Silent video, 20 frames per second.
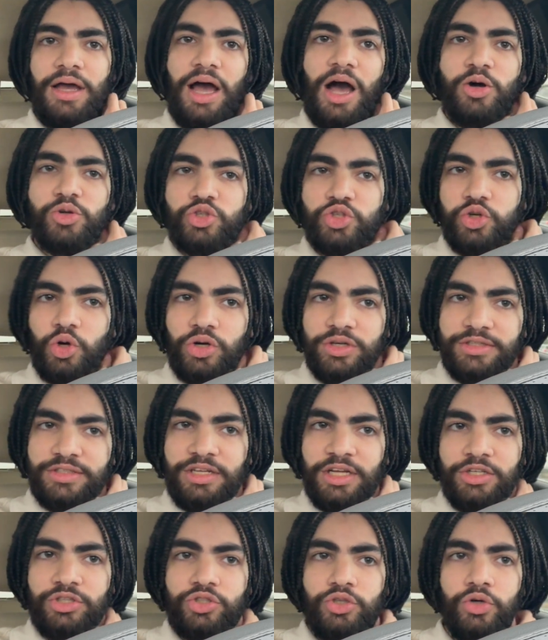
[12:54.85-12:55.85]
outsourced
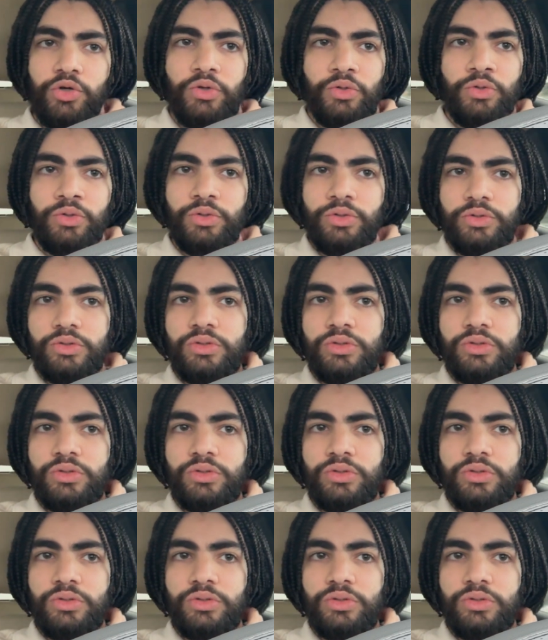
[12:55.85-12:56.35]
it to